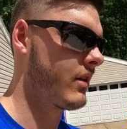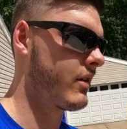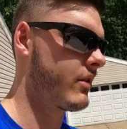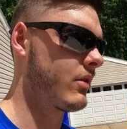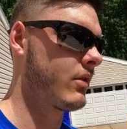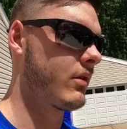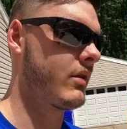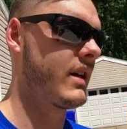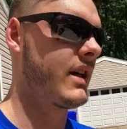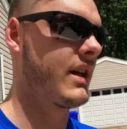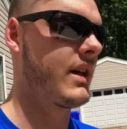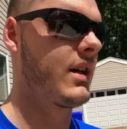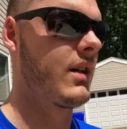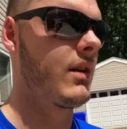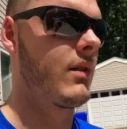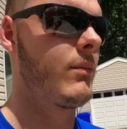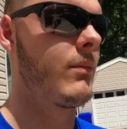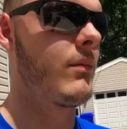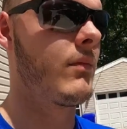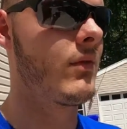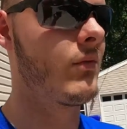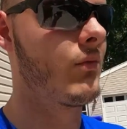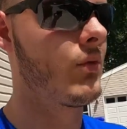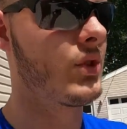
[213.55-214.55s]
going to throw that
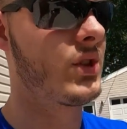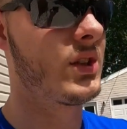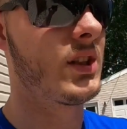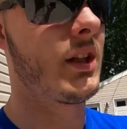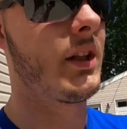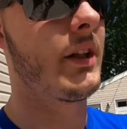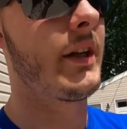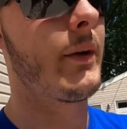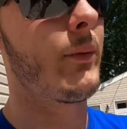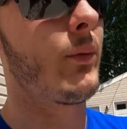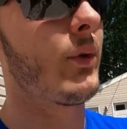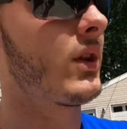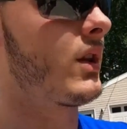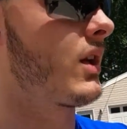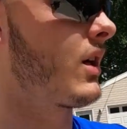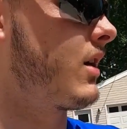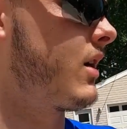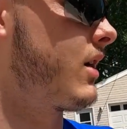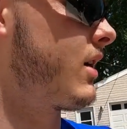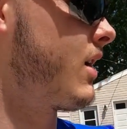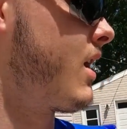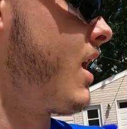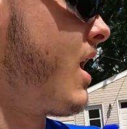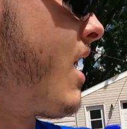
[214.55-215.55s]
on. We'll sell that with the
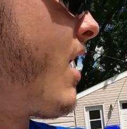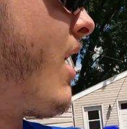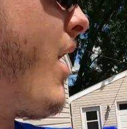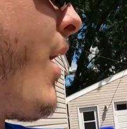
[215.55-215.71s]
car,